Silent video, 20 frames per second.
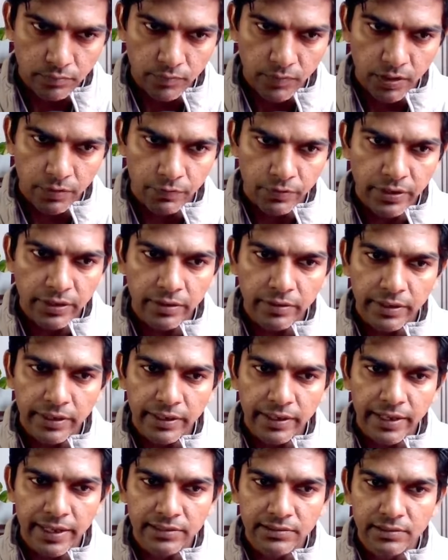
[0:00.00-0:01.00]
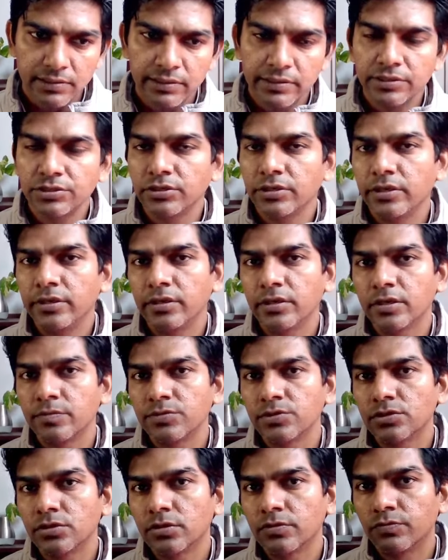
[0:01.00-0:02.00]
we can write acceleration in
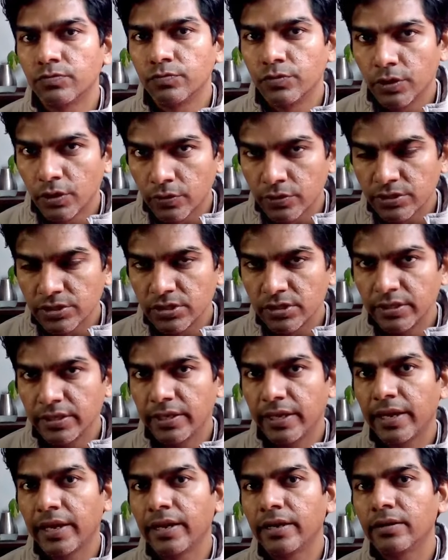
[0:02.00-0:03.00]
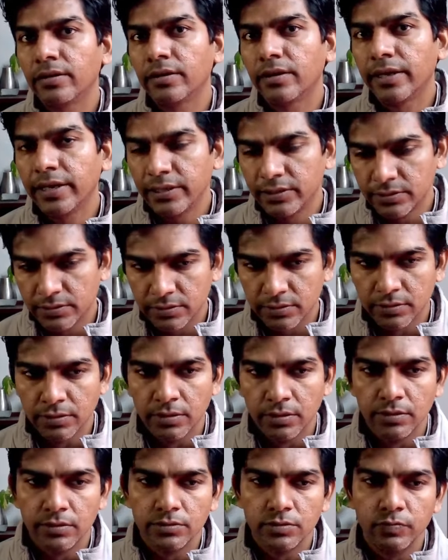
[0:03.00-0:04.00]
terms of velocity and x.
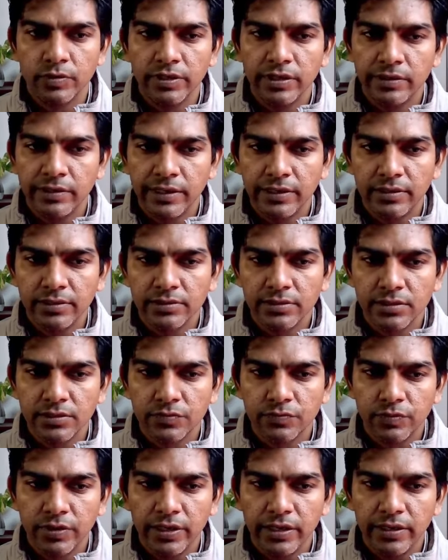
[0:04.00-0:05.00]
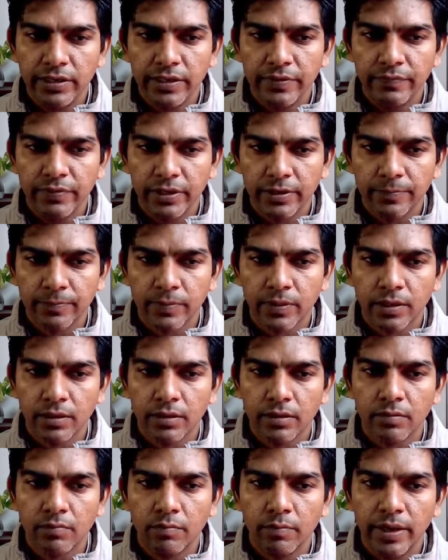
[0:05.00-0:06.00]
So we can write this as v dv
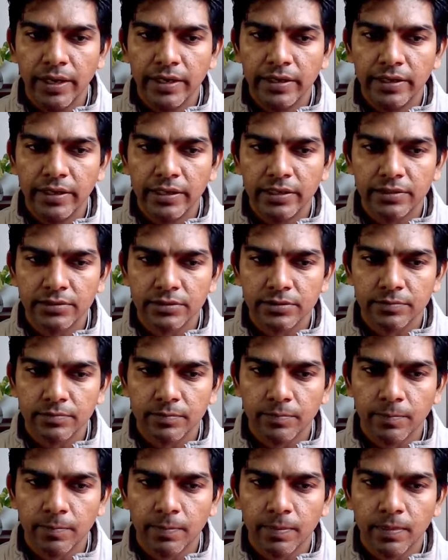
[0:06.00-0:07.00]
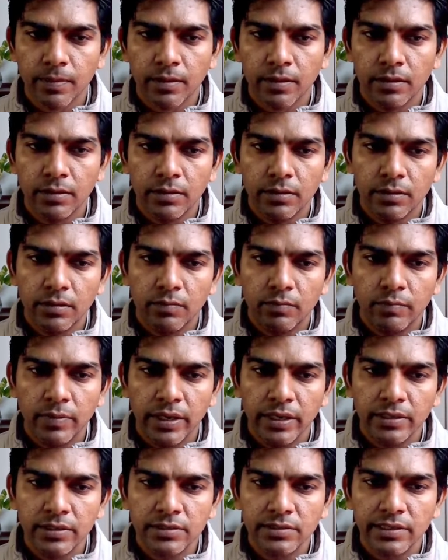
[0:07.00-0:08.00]
by dx
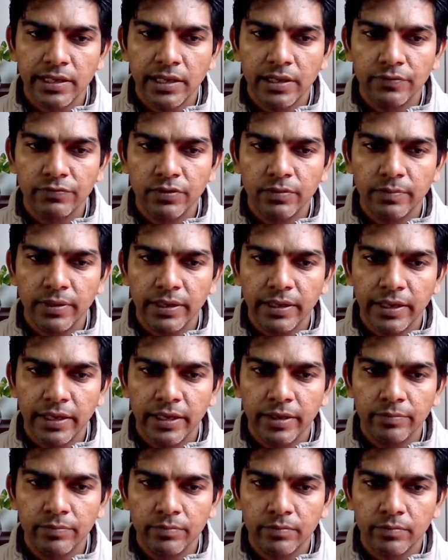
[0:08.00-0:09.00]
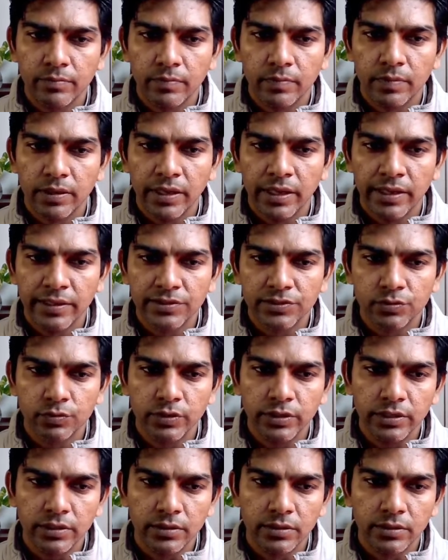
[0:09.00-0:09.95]
minus alpha by m x square,